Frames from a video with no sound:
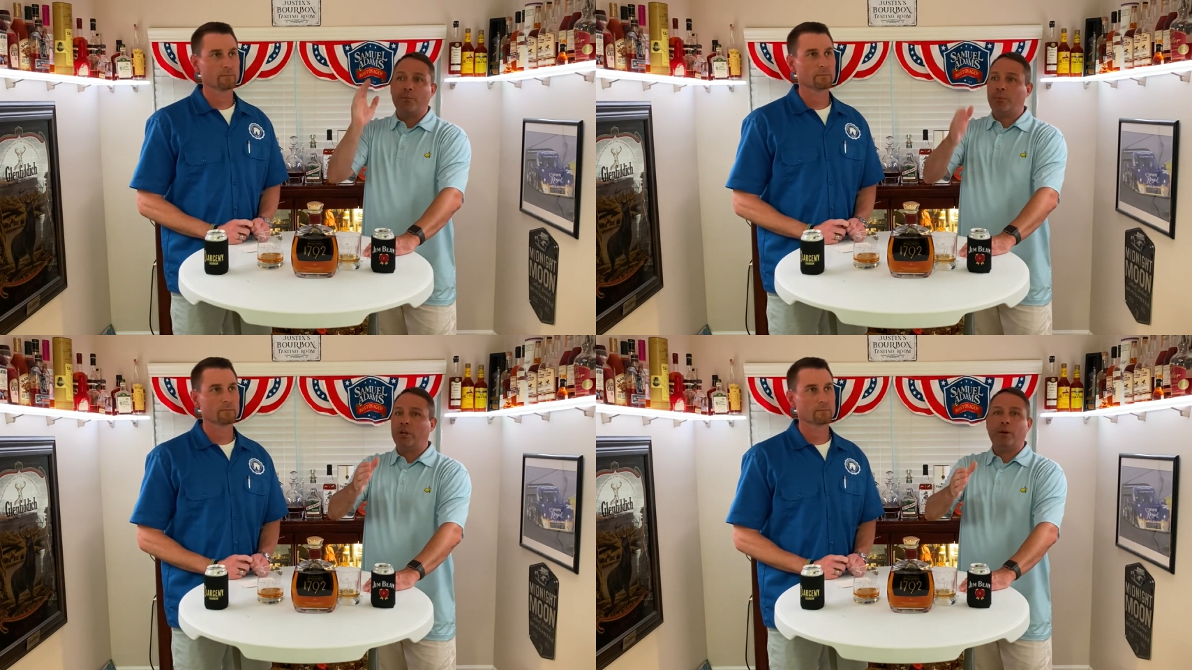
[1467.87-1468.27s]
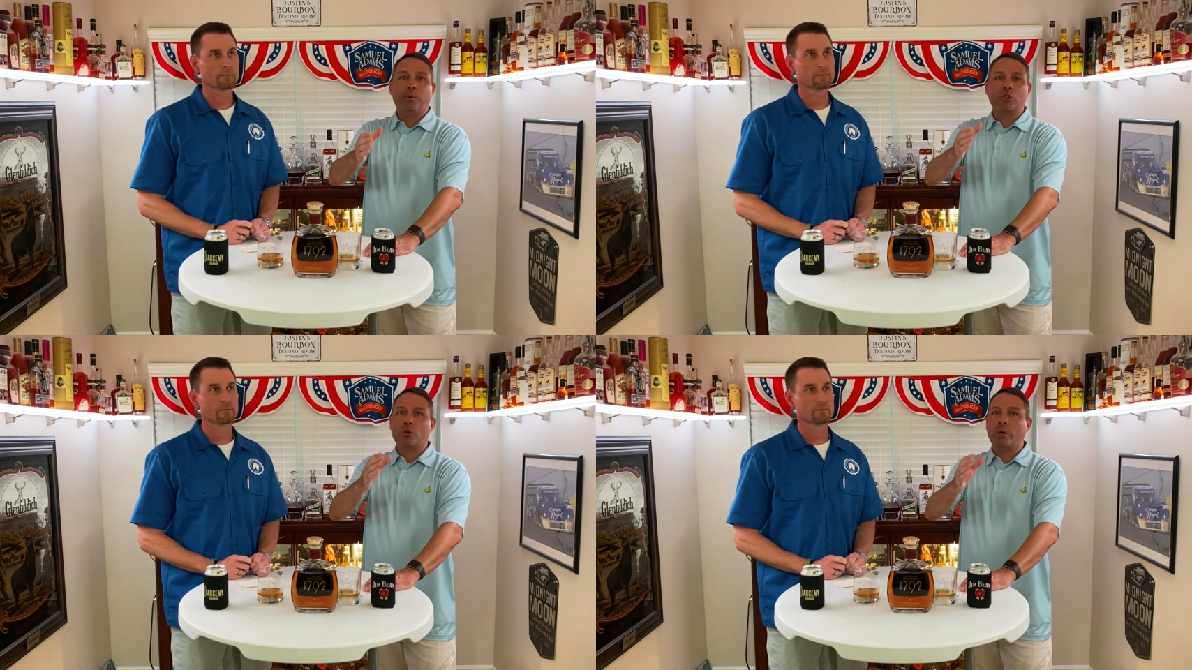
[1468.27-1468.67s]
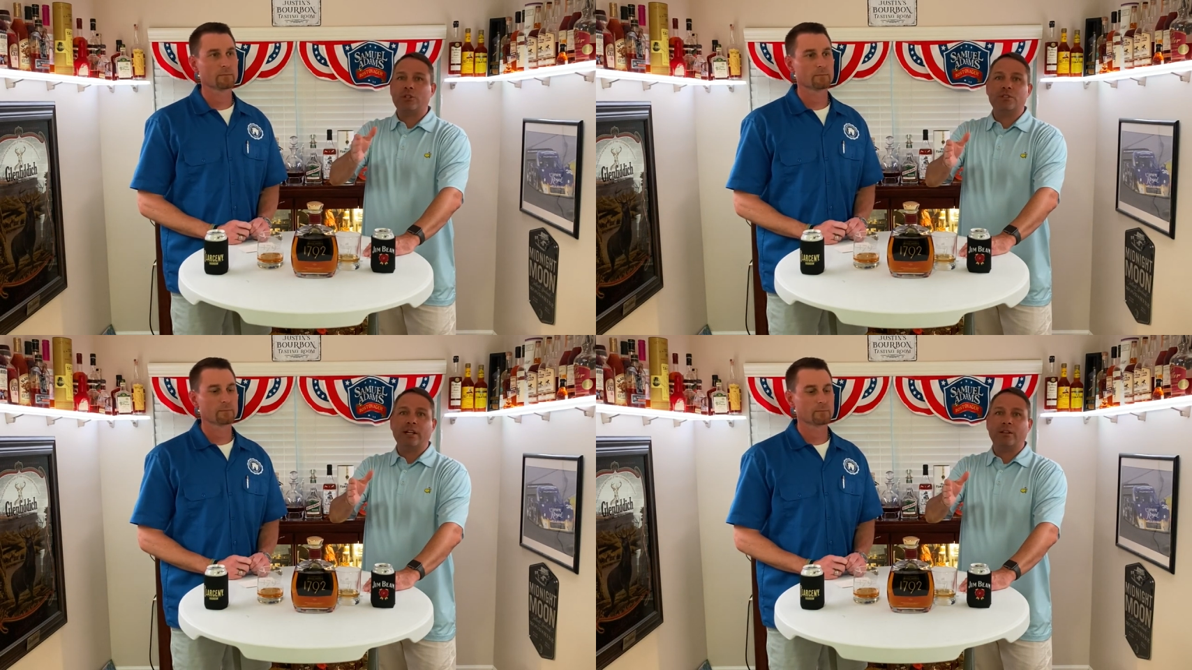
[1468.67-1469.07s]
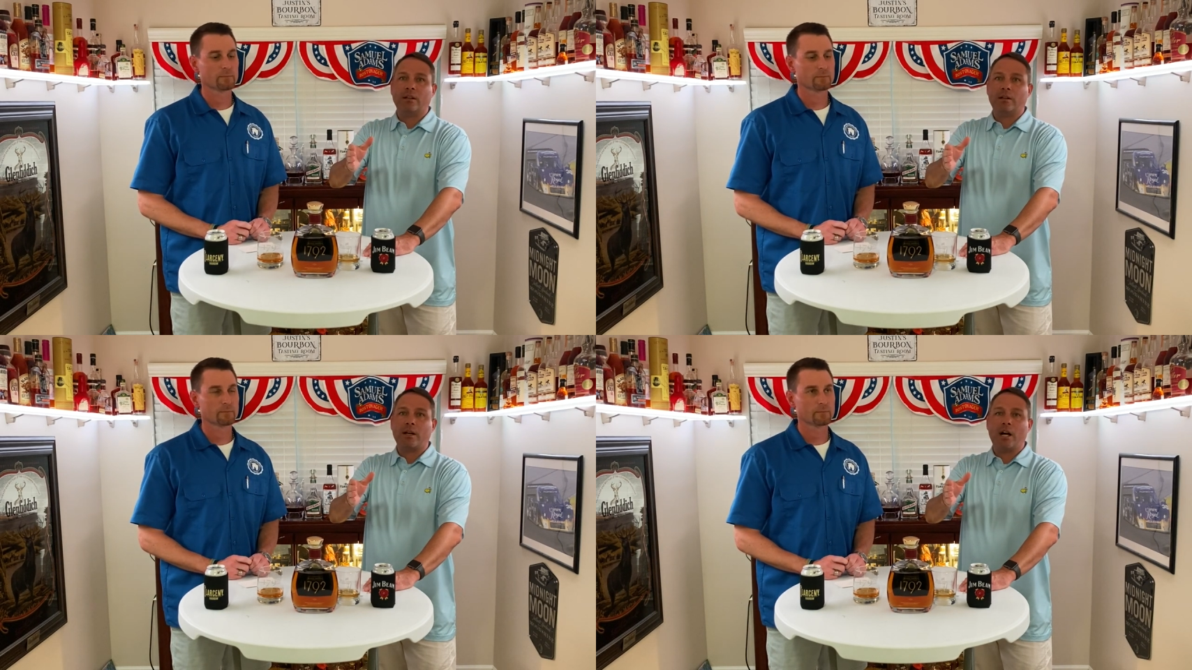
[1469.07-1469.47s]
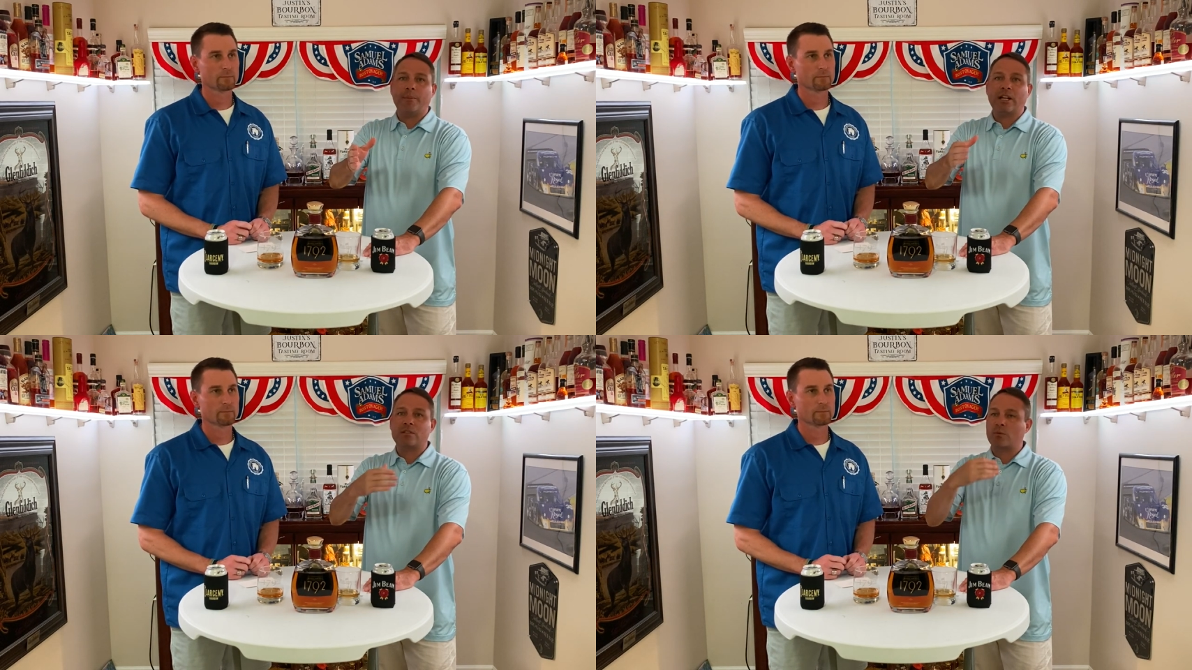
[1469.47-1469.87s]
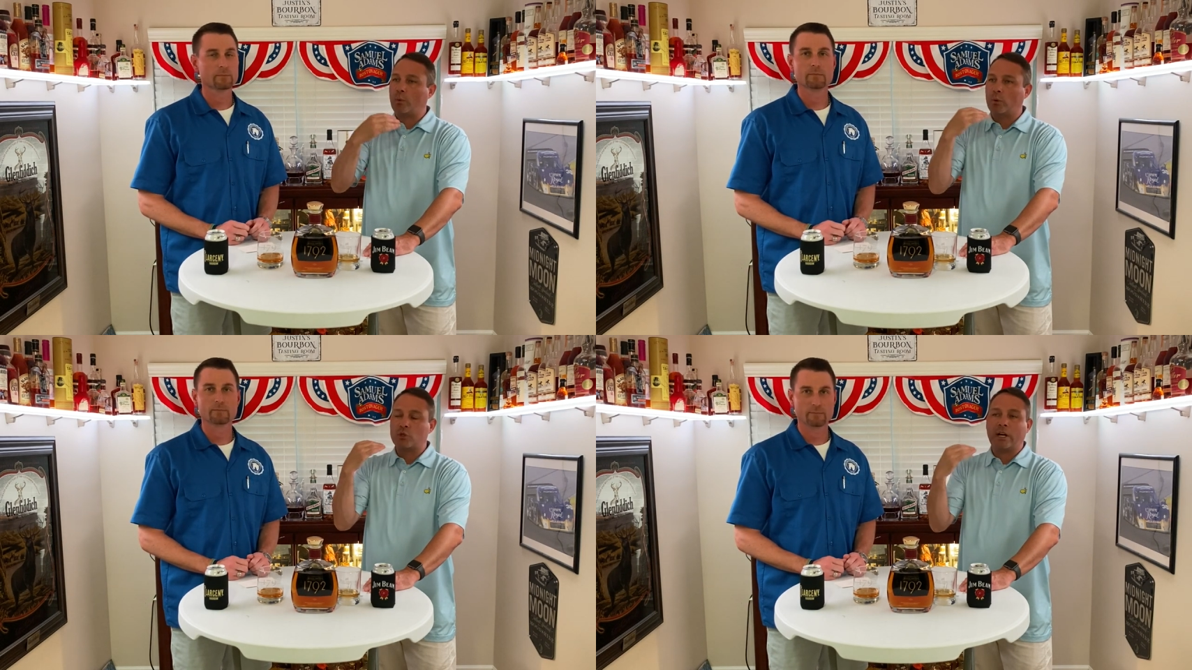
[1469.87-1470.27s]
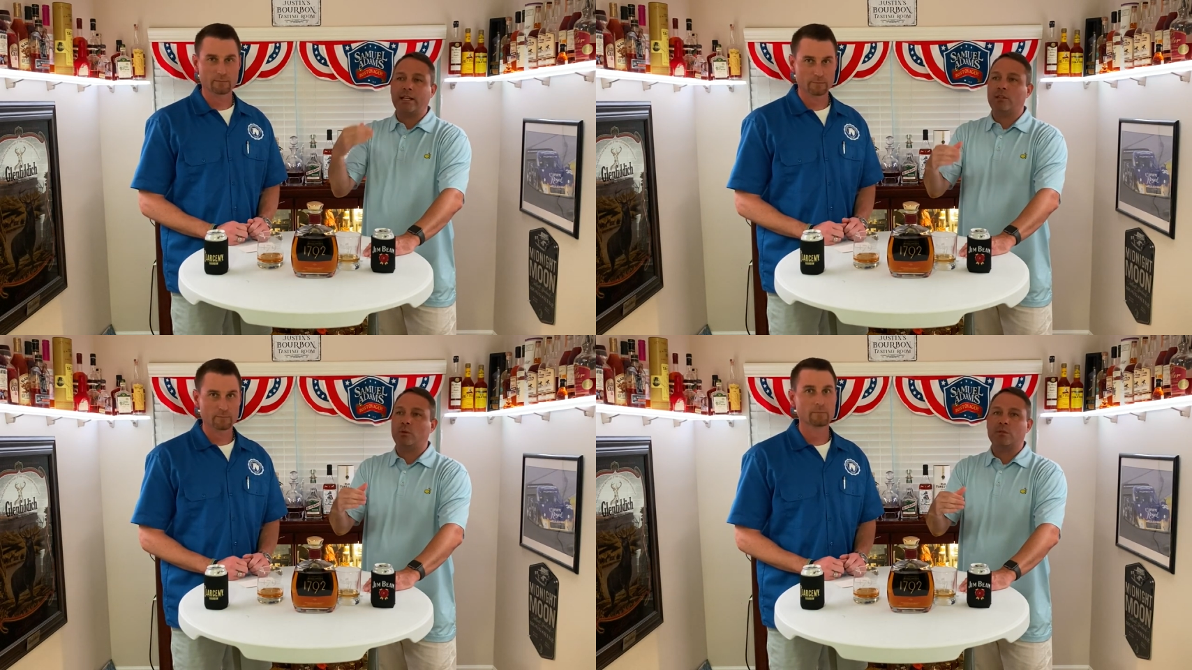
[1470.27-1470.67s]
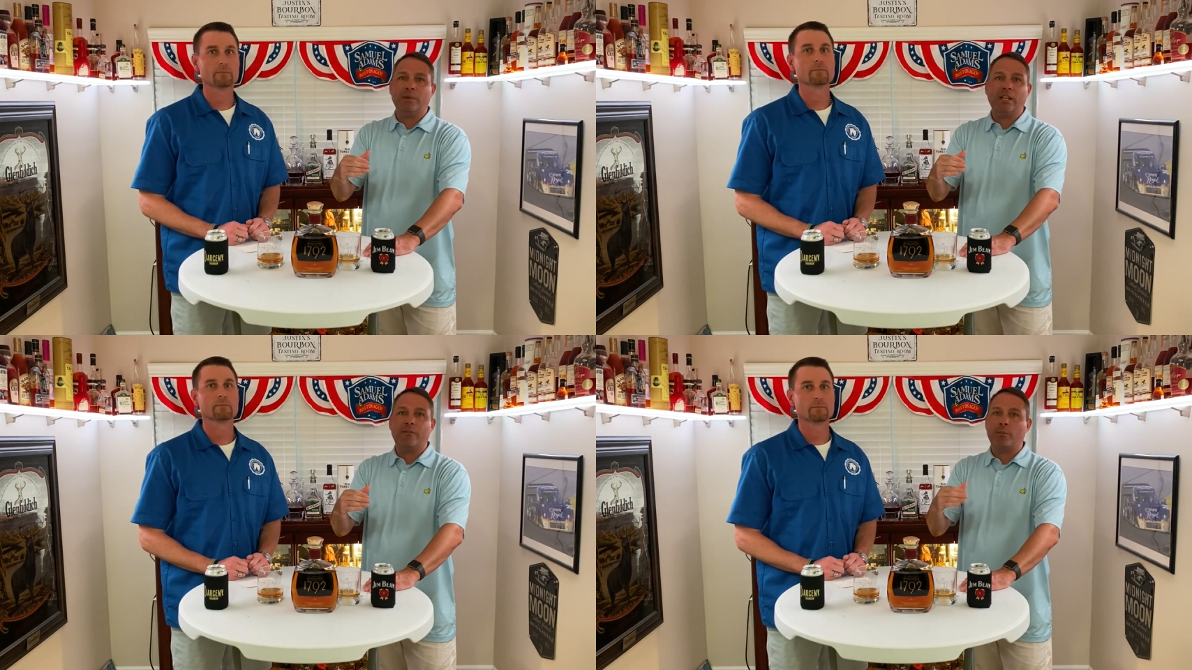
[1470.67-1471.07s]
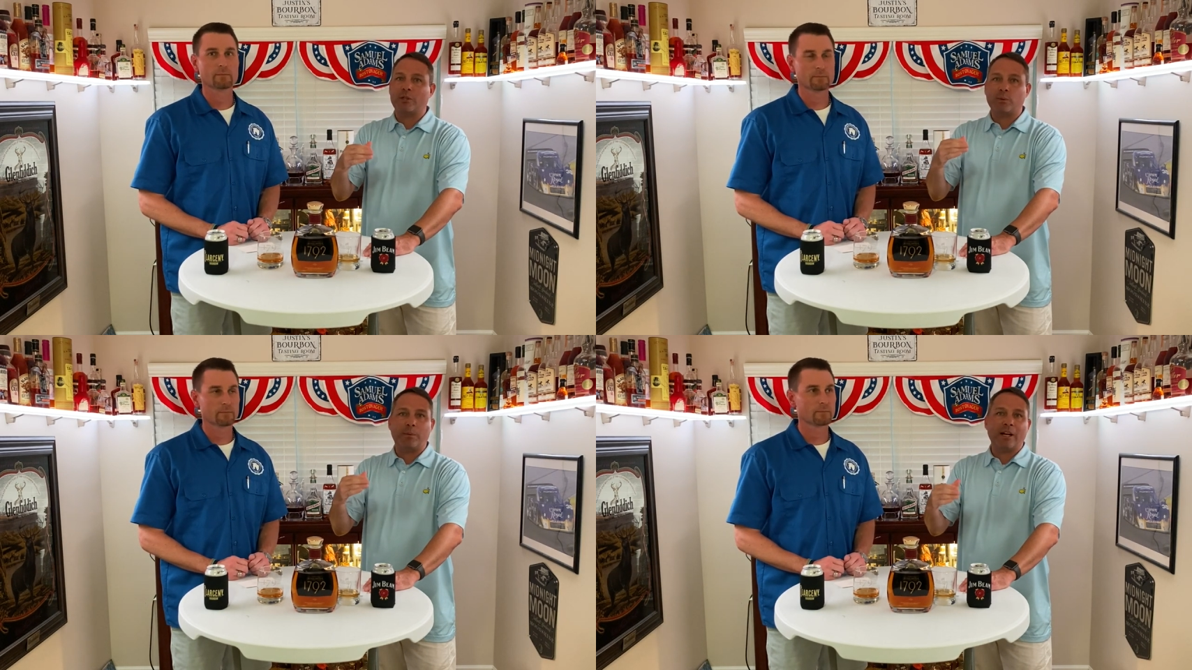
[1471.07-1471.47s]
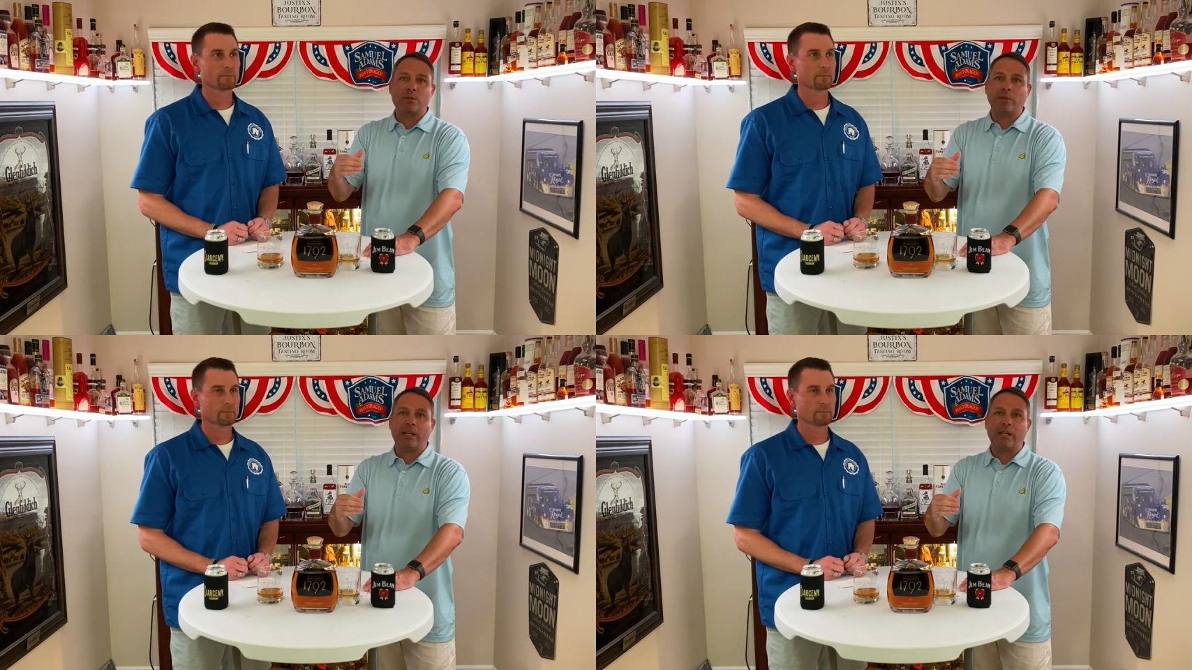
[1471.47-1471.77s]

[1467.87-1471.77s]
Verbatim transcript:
Speaker 1: put put your questions out there in the comments. We will try to get to as many of them as we possibly